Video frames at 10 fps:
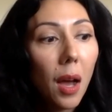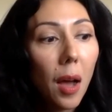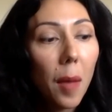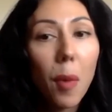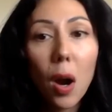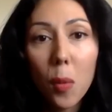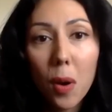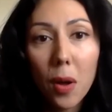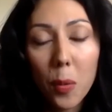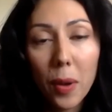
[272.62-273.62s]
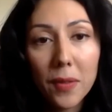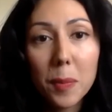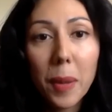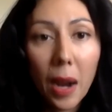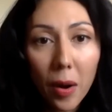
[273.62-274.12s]
Uh, Marwa, the wife's
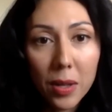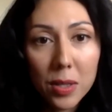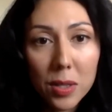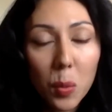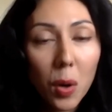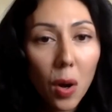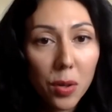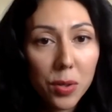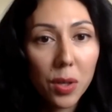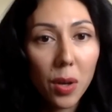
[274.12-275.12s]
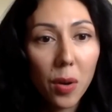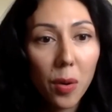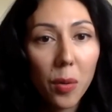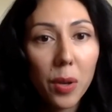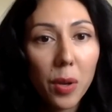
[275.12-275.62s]
parents, were
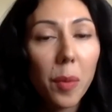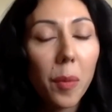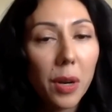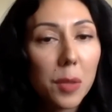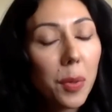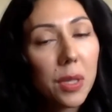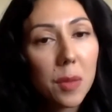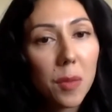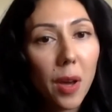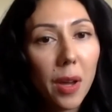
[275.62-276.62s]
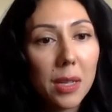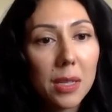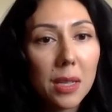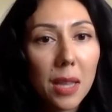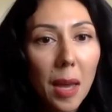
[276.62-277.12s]
also, you know, we wanted to put some thought
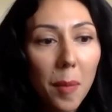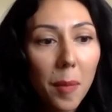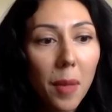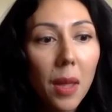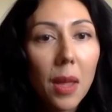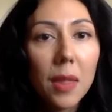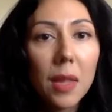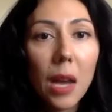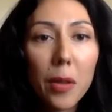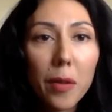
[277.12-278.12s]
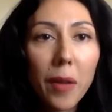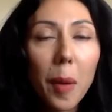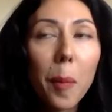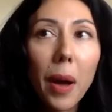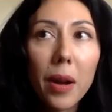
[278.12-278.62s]
into them. The other
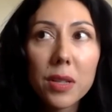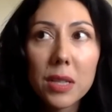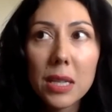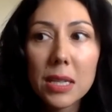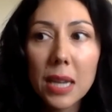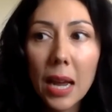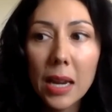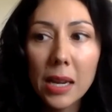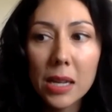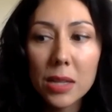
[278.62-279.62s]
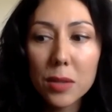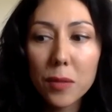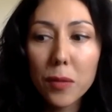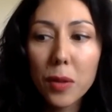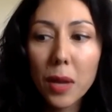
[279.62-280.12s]
vampires in attendance
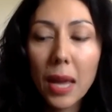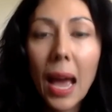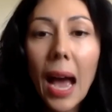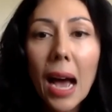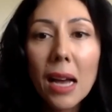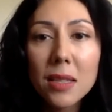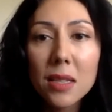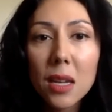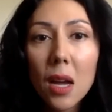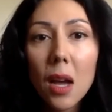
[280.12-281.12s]
for the cast,